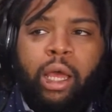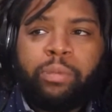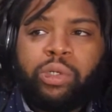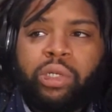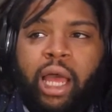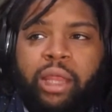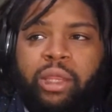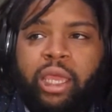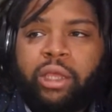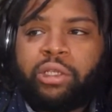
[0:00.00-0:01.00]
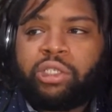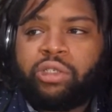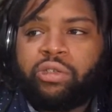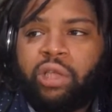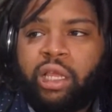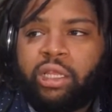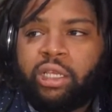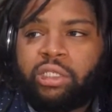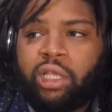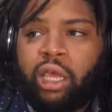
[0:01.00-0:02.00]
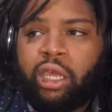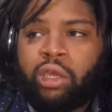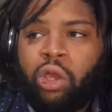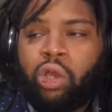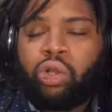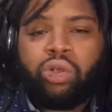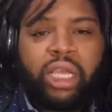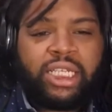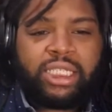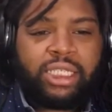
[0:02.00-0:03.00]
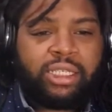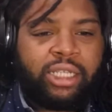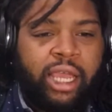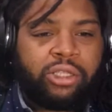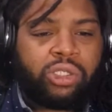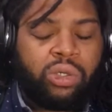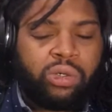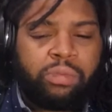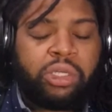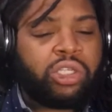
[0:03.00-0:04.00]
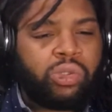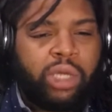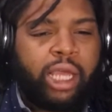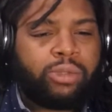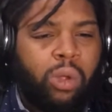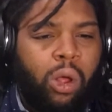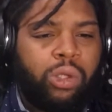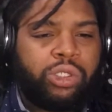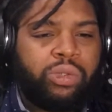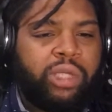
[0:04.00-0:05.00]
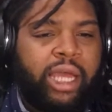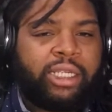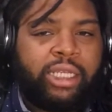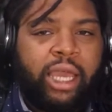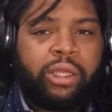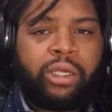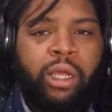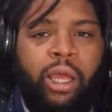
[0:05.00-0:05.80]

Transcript: You're not there to create this like crazy intense story because you guys will all do that together.